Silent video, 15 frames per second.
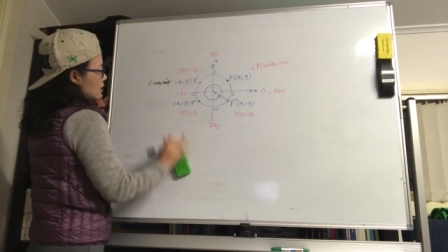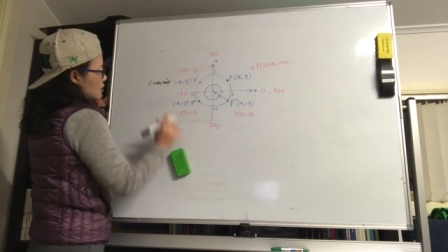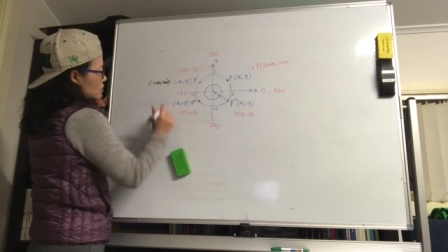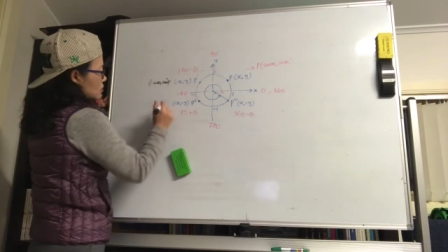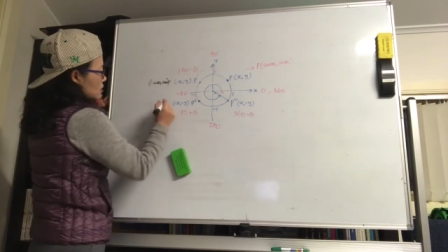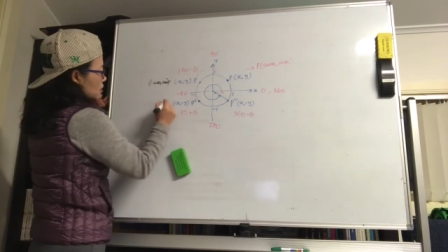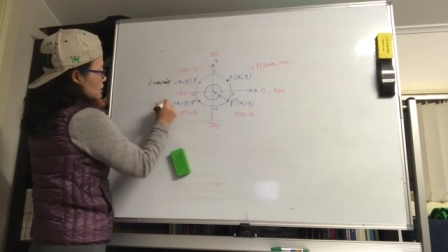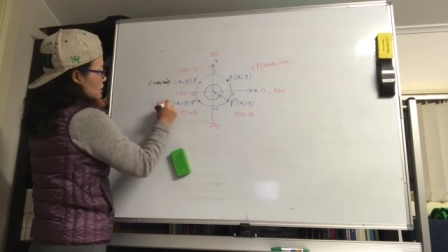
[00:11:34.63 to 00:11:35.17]
so
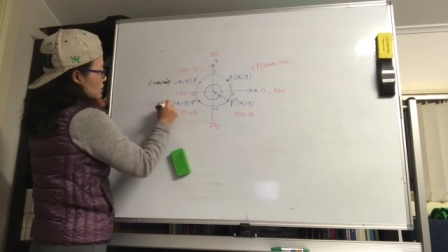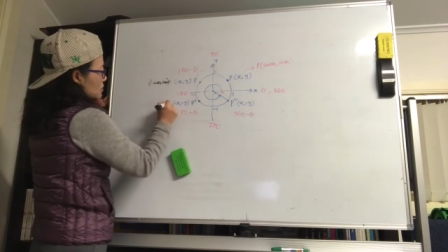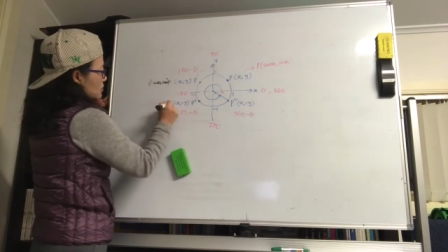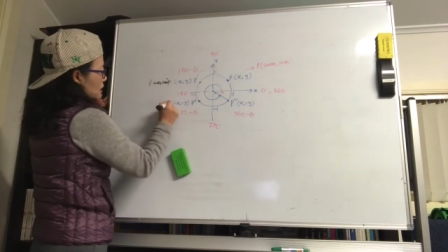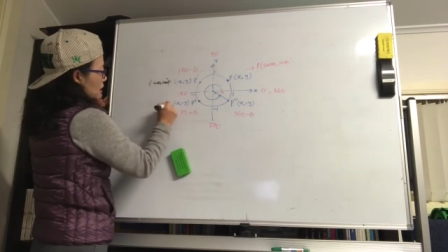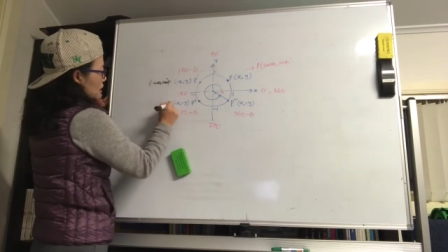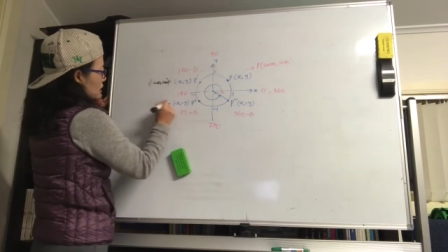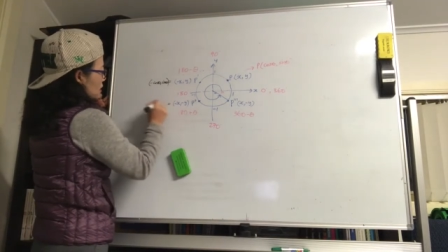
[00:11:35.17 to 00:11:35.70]
I'm going to
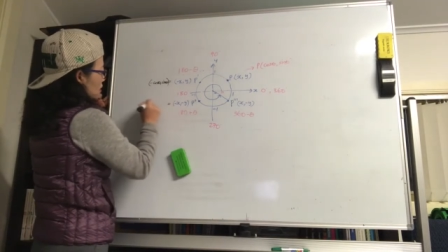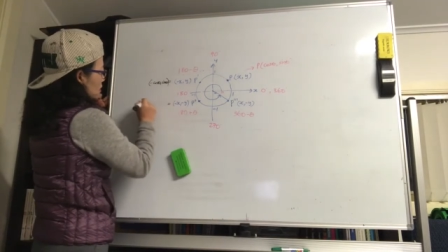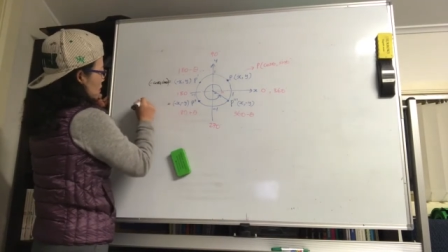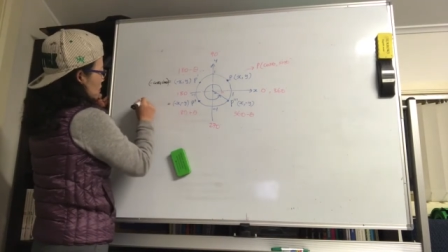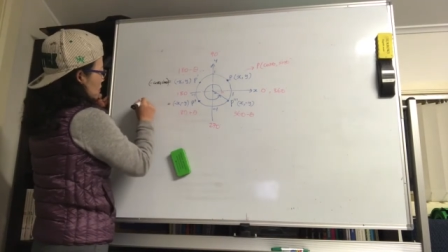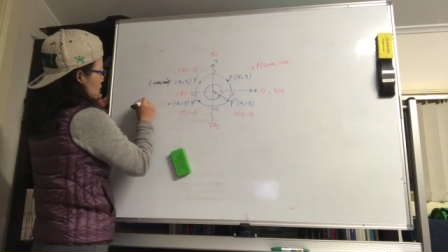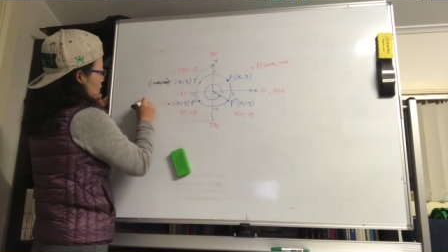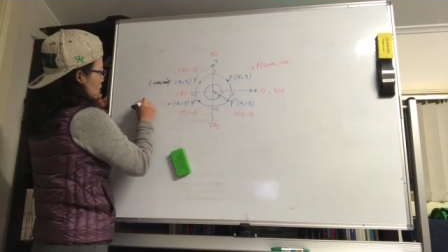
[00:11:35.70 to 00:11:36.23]
make it
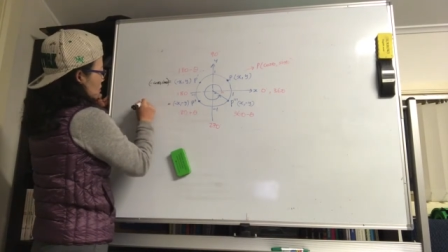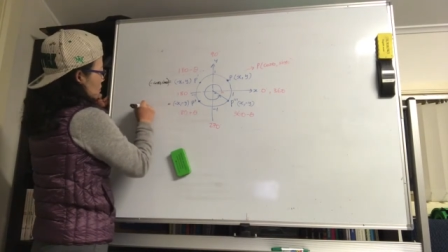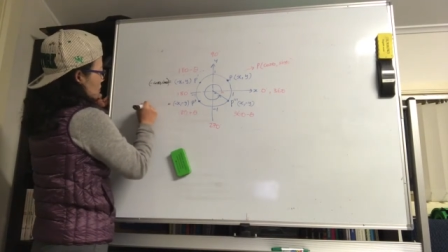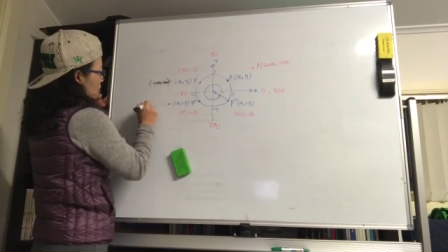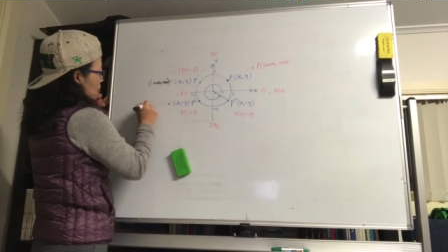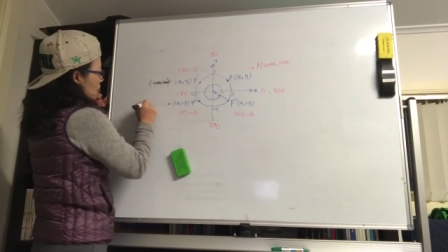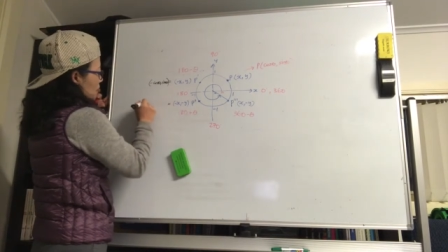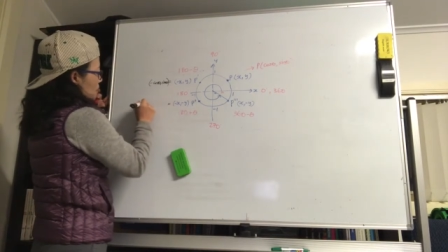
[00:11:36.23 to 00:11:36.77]

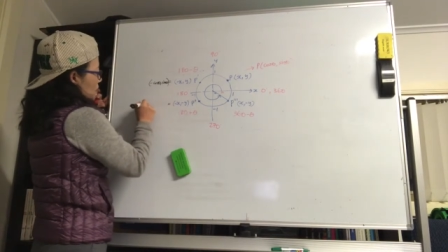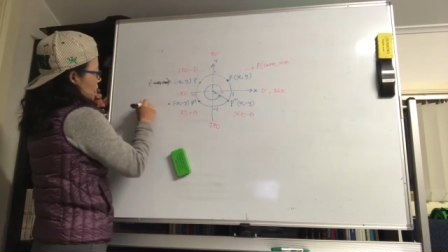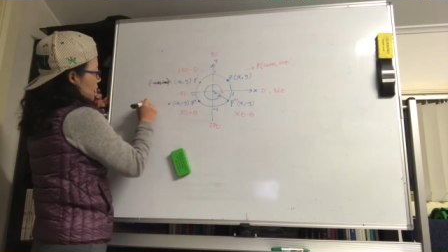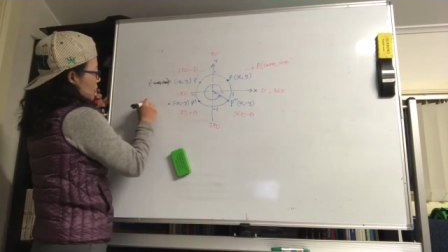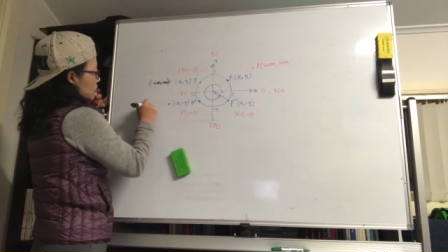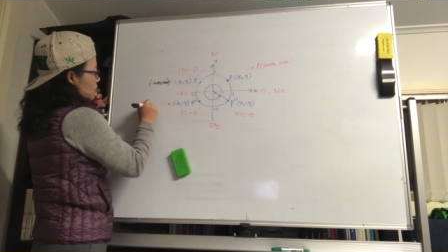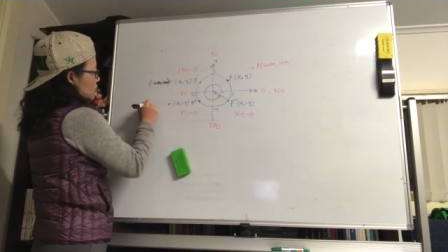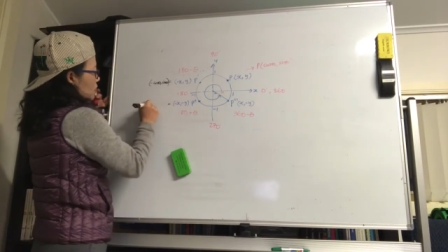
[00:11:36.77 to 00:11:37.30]
bigger.
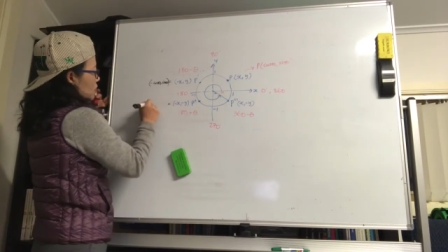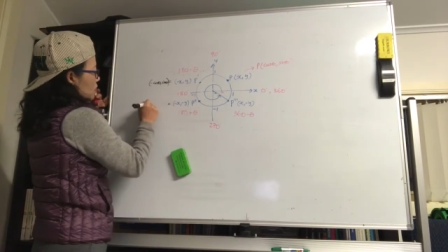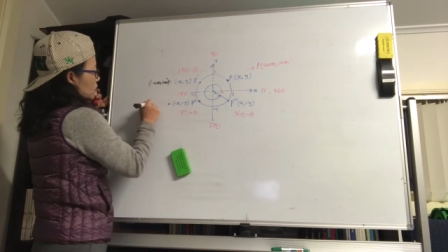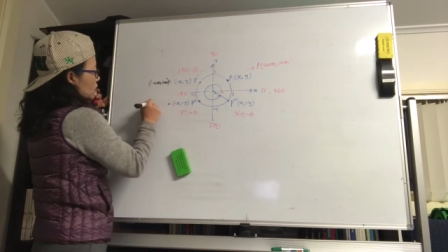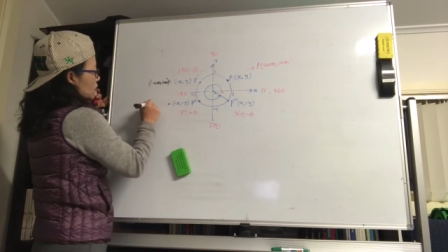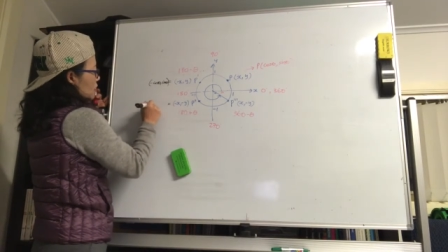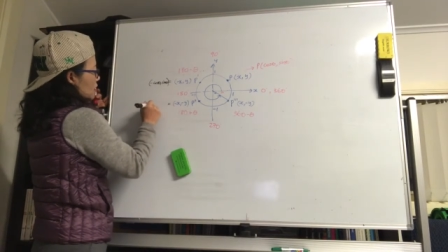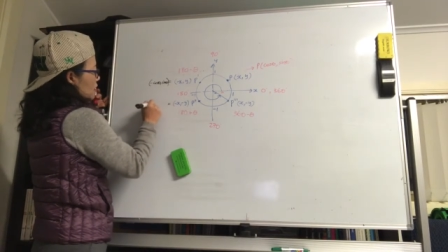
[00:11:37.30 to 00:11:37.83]
Minus cos
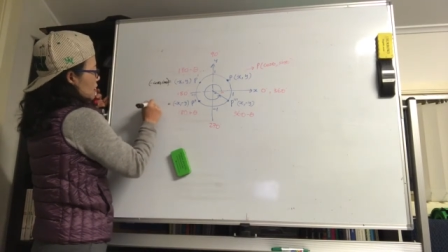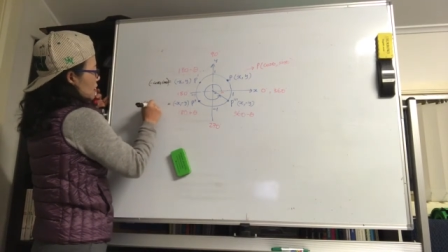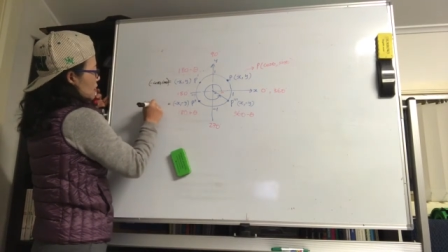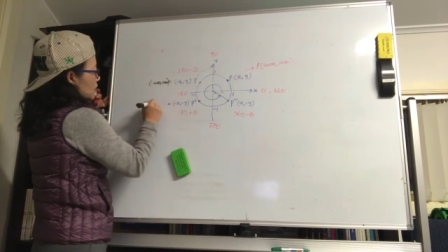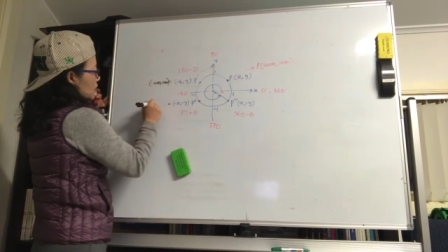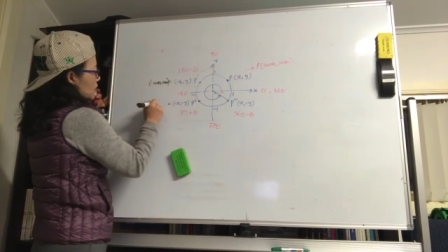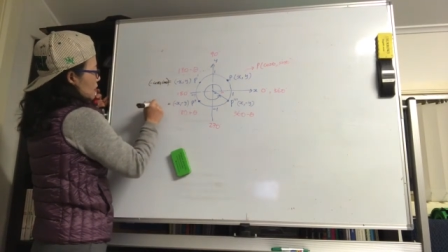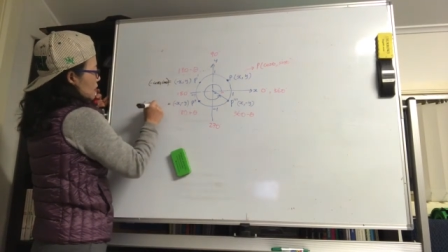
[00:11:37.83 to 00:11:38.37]
theta
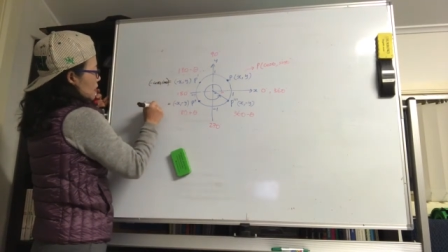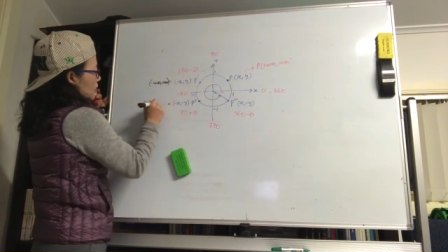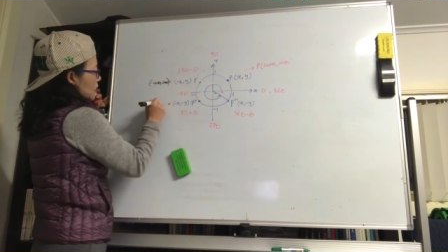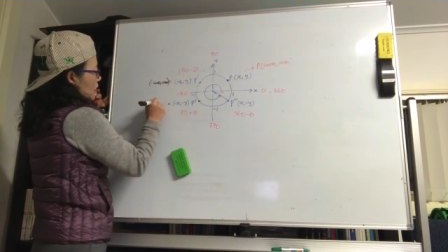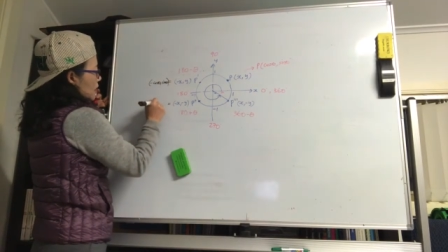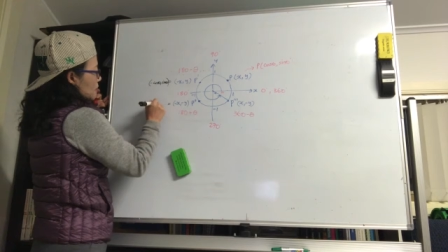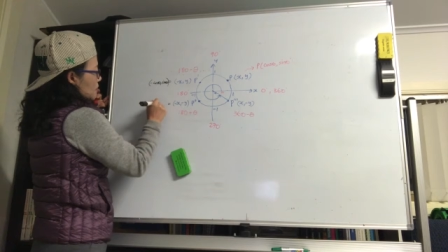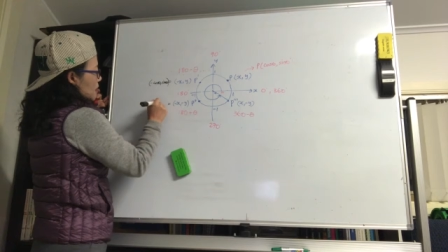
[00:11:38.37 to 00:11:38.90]

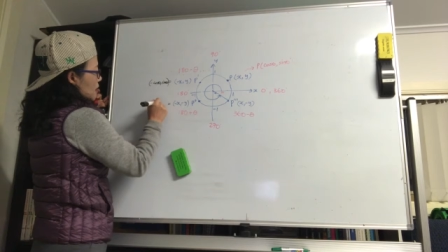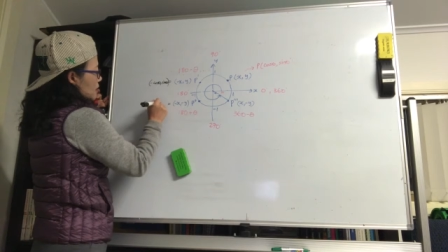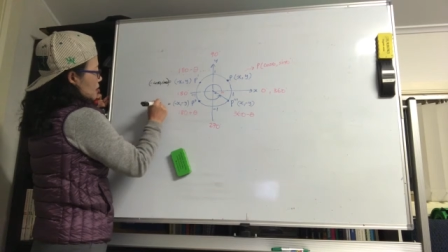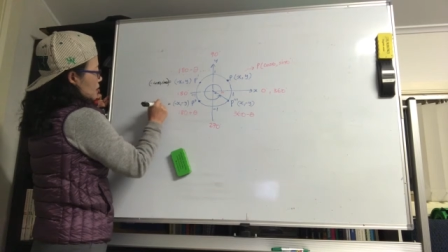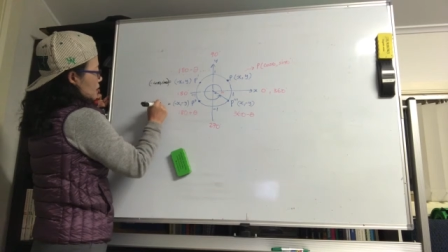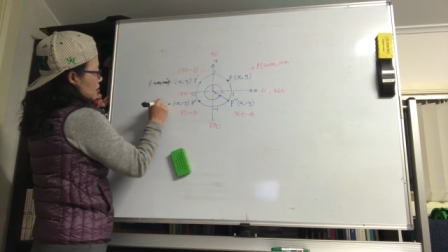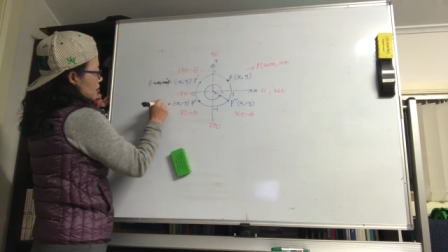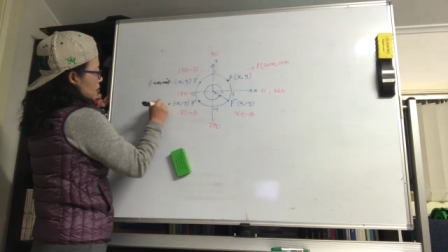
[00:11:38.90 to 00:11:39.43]
and minus
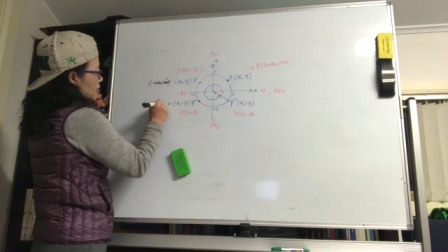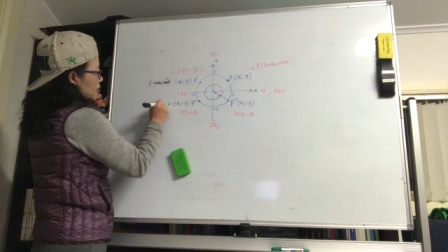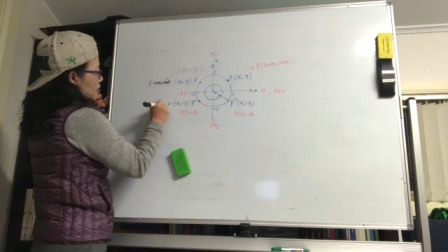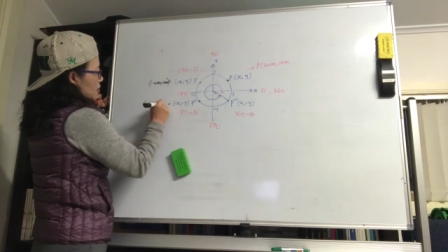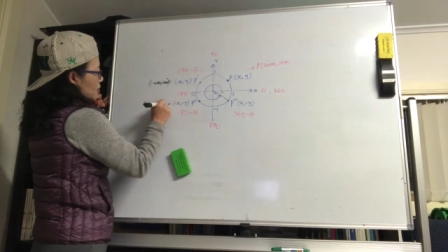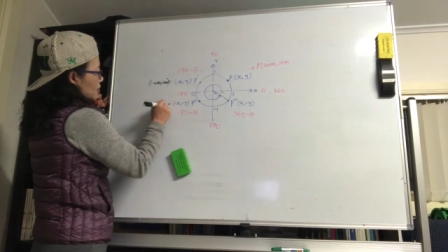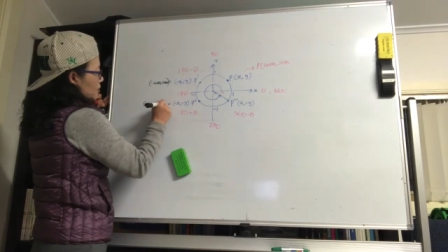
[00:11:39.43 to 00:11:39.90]
sine theta.